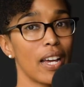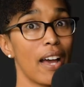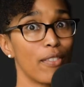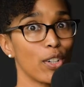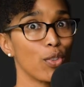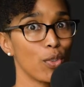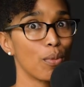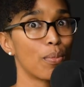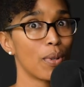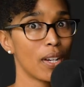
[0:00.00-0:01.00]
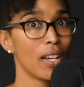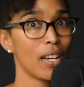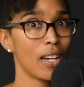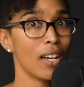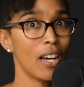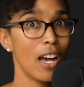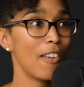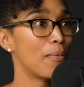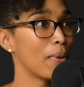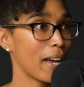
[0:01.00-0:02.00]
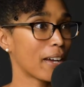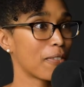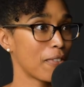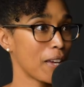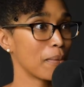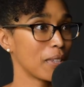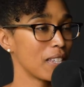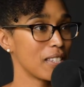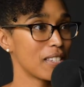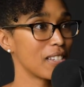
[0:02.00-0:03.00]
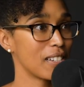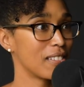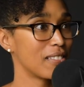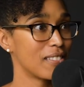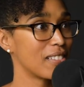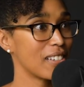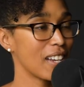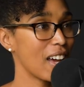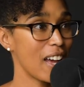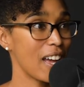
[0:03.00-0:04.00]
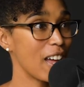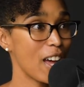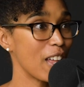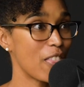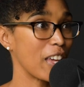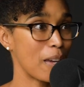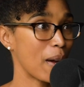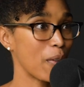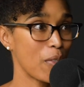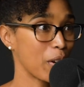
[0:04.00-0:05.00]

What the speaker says: have a group of Black families and think about